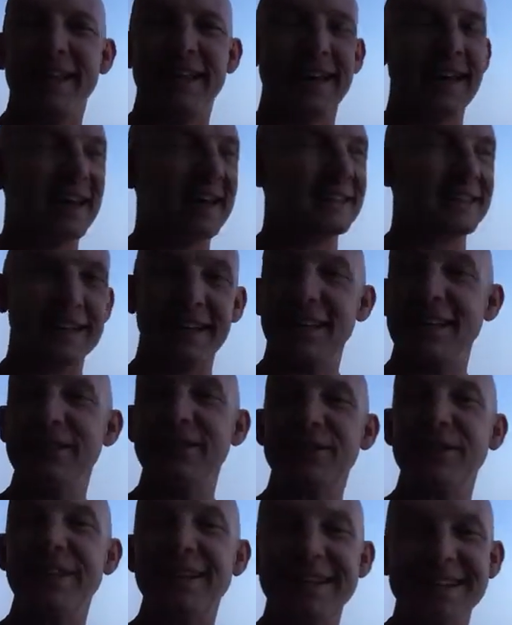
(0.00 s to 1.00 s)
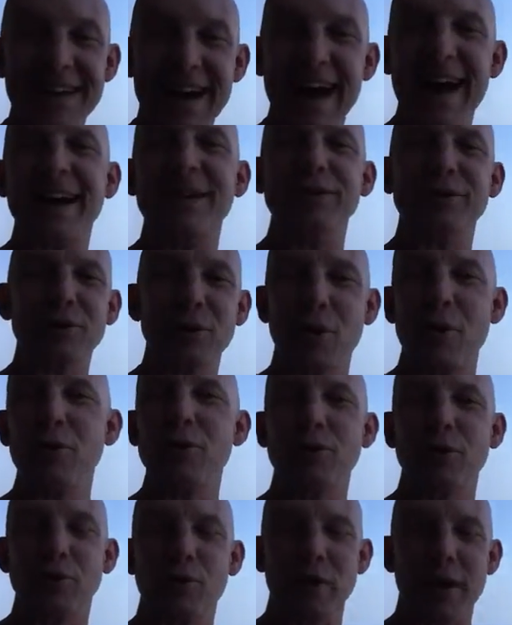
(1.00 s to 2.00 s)
they tend to not go
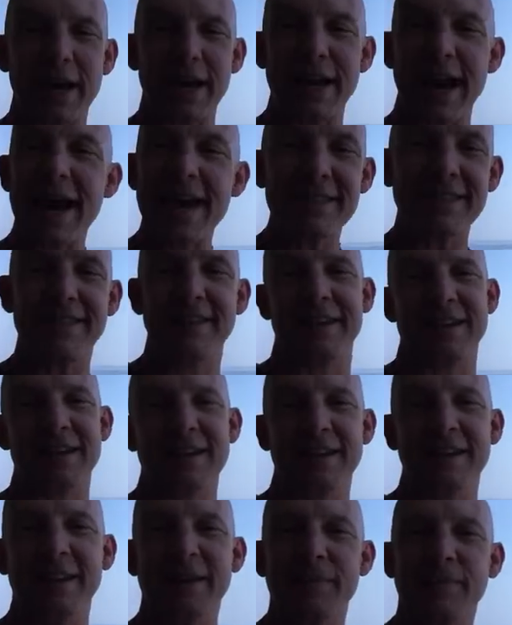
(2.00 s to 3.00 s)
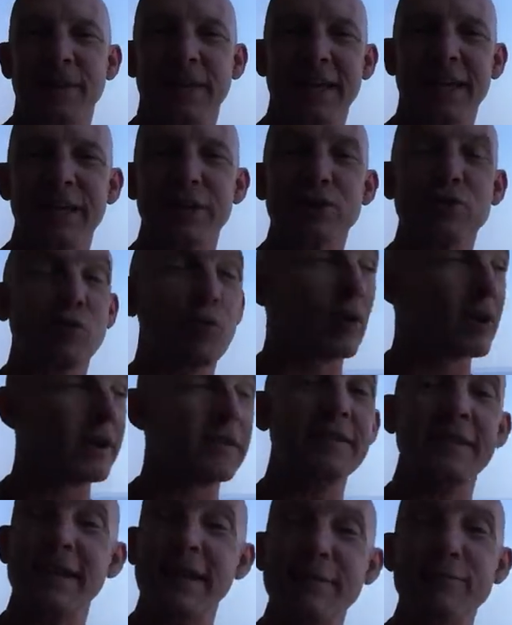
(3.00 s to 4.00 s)
your way. And I think it is one
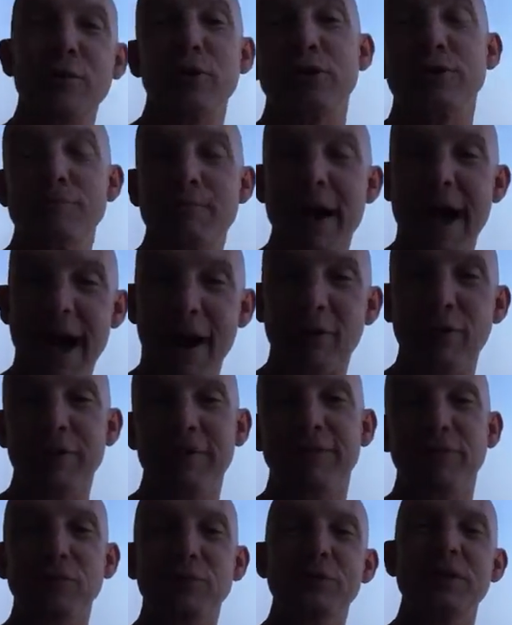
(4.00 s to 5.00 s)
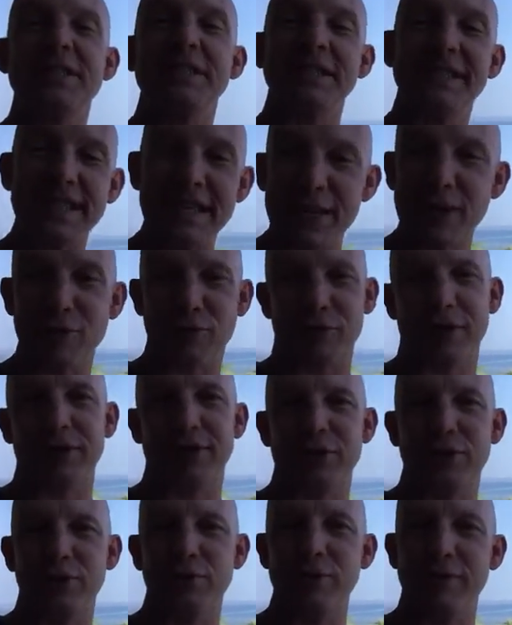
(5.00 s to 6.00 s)
of the most powerful
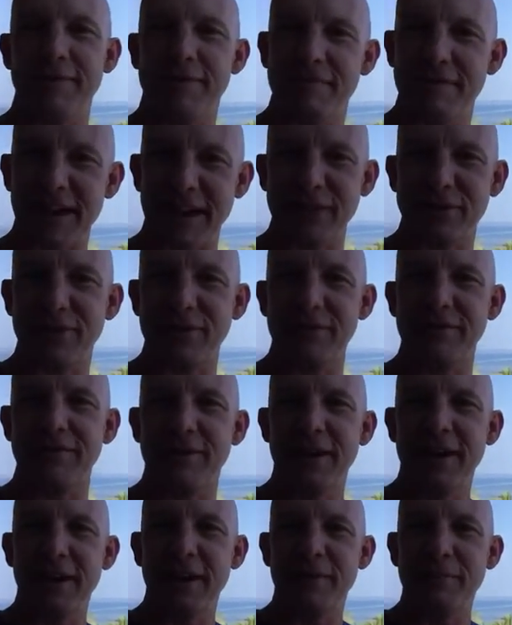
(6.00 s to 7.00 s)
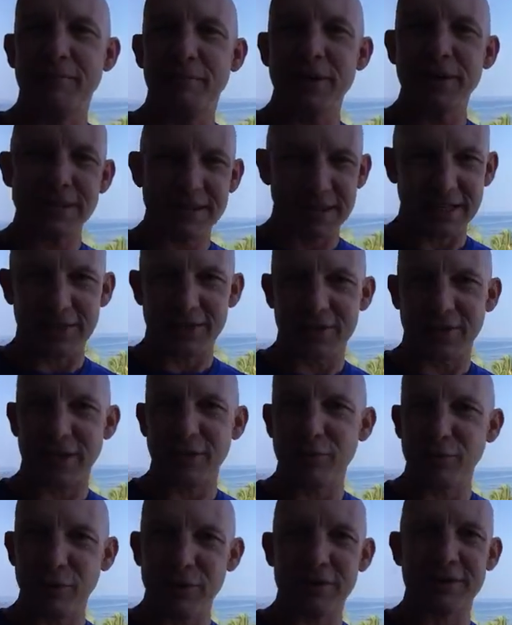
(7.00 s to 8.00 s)
secrets to effective business
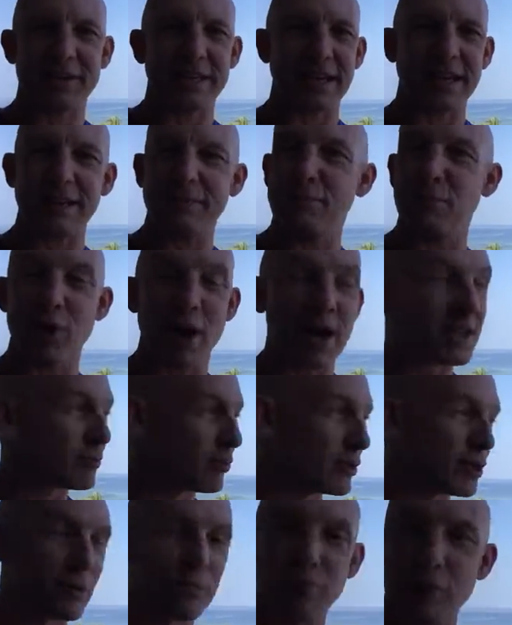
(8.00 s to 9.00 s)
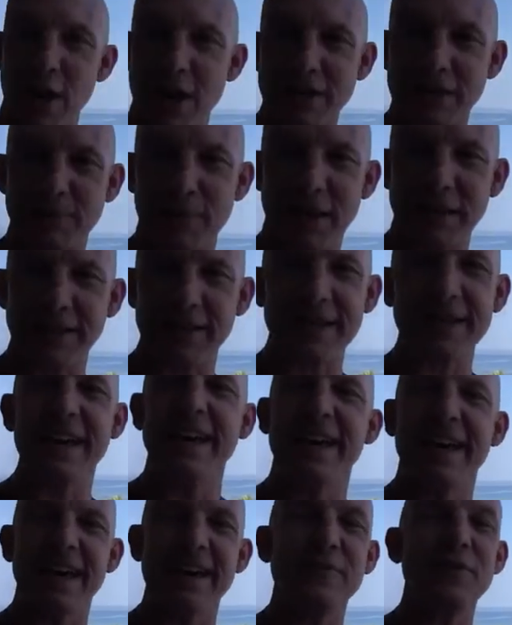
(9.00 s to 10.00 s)
in real estate. When you're prospecting,
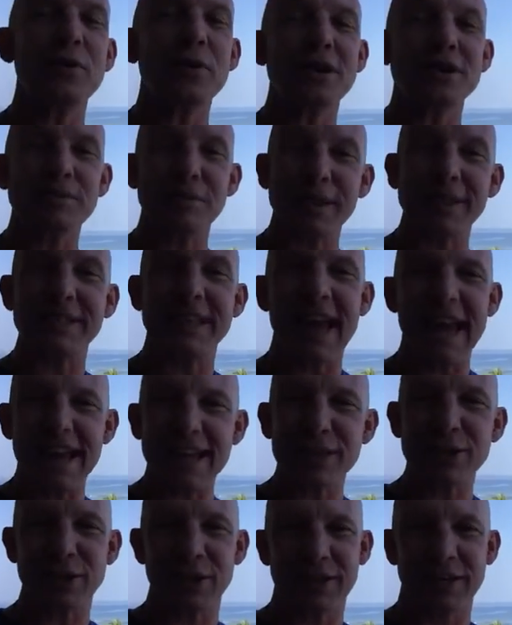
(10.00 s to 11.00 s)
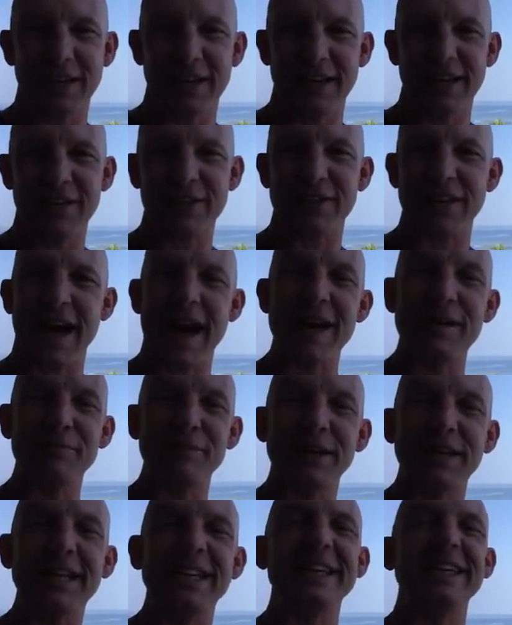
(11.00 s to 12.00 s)
if your expectation is
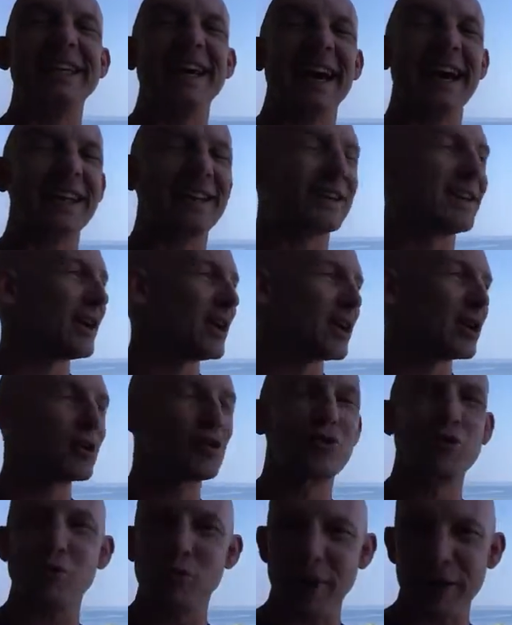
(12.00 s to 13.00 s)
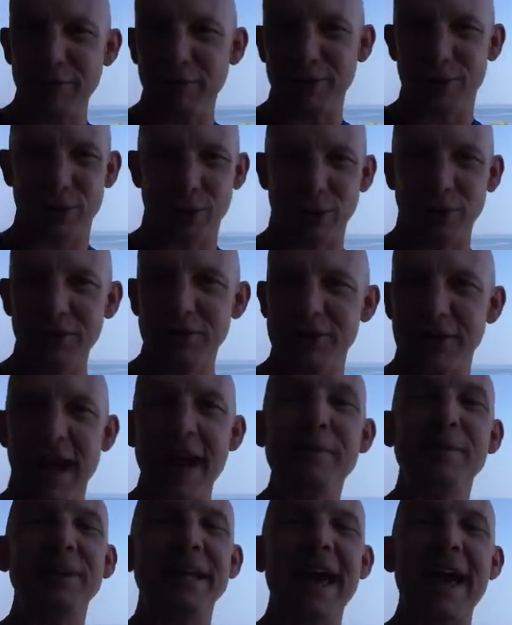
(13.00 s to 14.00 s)
I'm going to get great results,
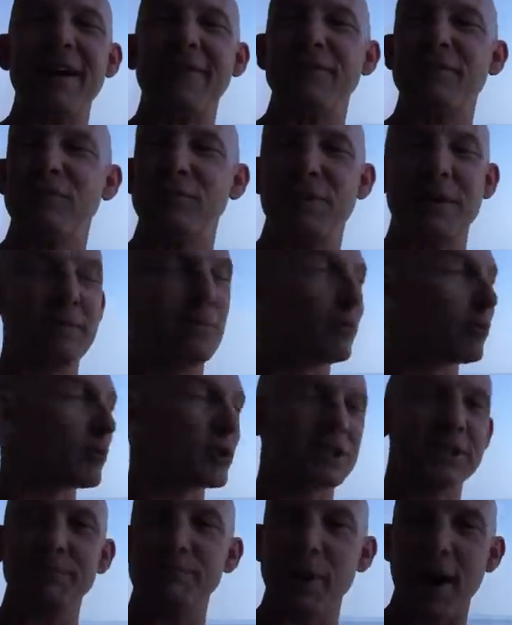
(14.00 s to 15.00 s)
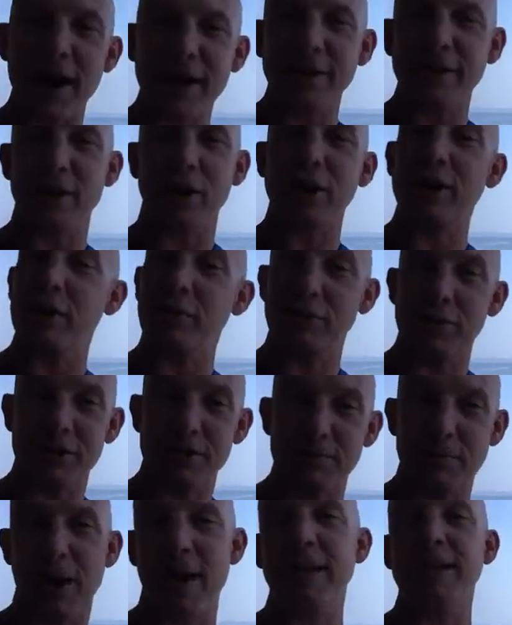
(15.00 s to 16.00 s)
I'm going to have people respond, are going to
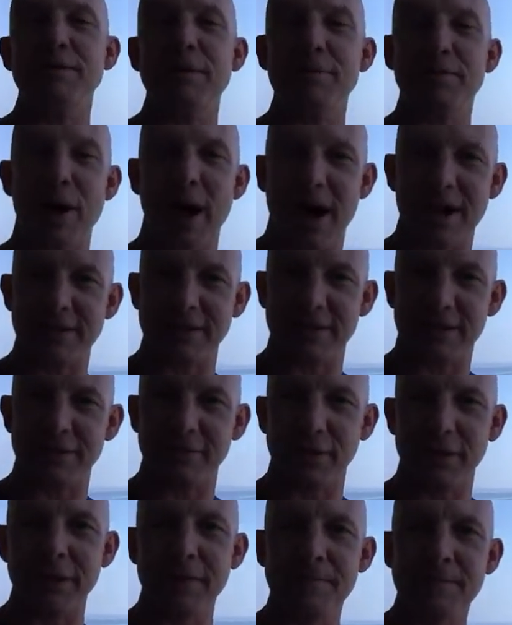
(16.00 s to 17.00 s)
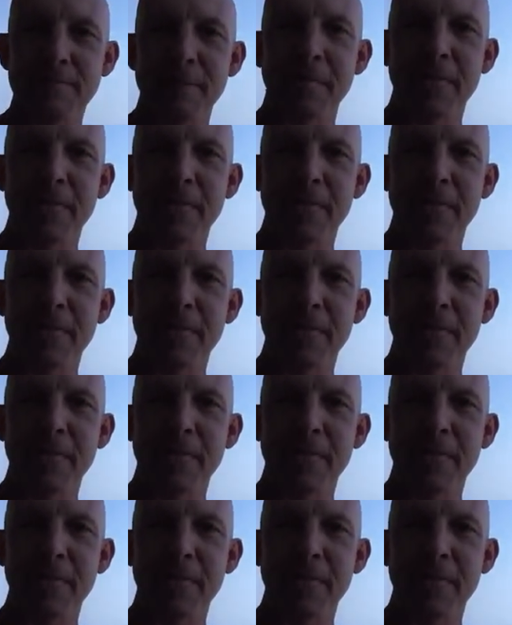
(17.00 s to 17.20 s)
respond to me positively,